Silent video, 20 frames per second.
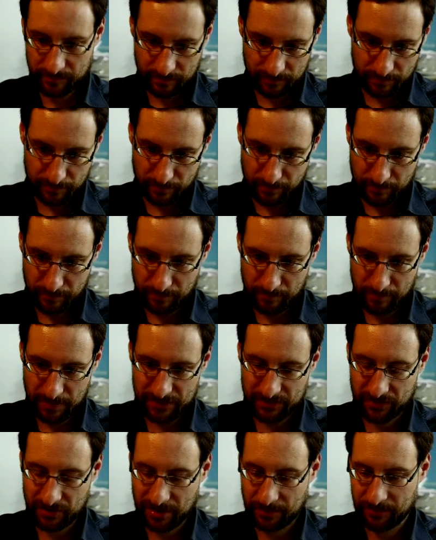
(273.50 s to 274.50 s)

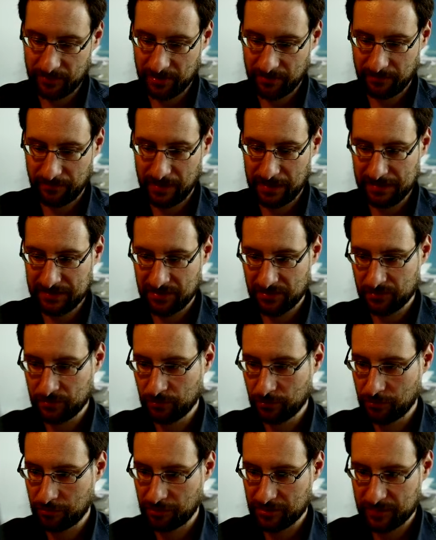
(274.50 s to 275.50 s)
Meson update failed here. So
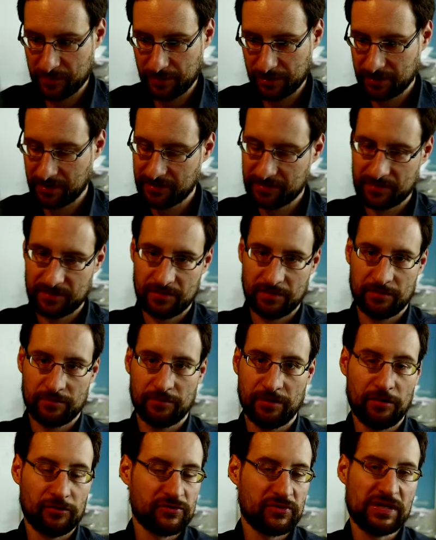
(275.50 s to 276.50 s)
cross-build as
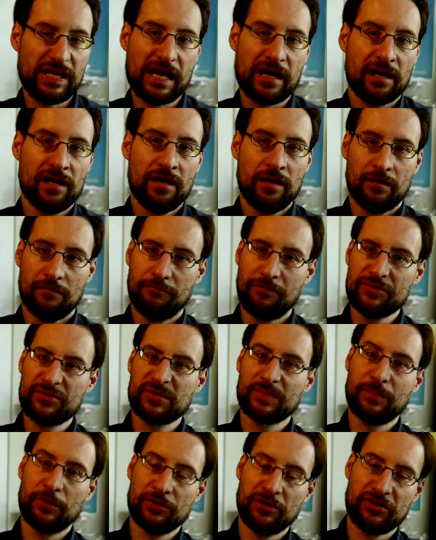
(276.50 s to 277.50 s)
also once
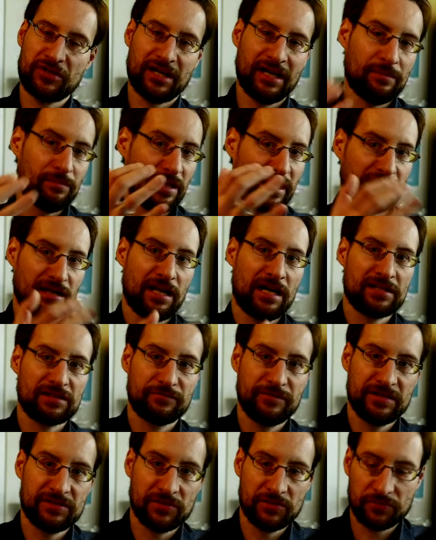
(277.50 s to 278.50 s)
upon a time, like last
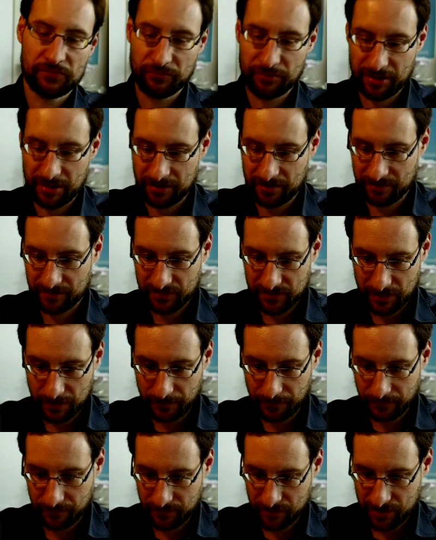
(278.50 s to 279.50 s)
week's, this freaking
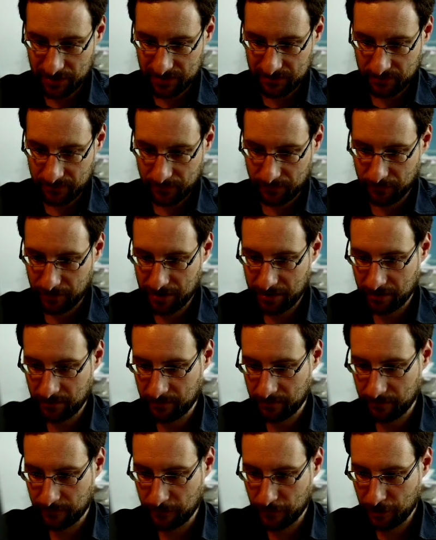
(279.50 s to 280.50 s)
stuff just
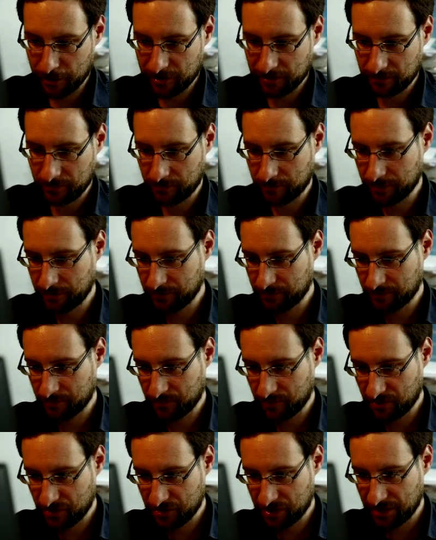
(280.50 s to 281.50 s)
freaking worked, or you
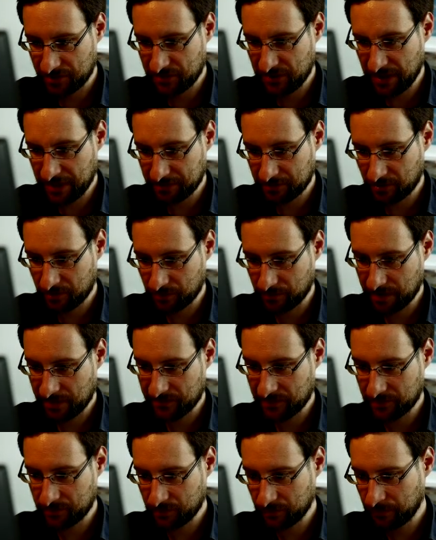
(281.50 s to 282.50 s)
just hacked it
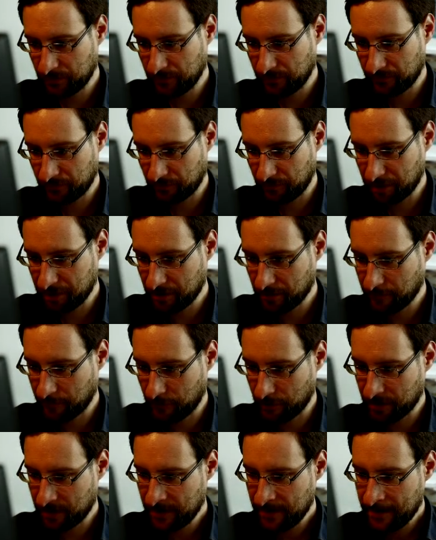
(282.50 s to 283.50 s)
together to freaking work.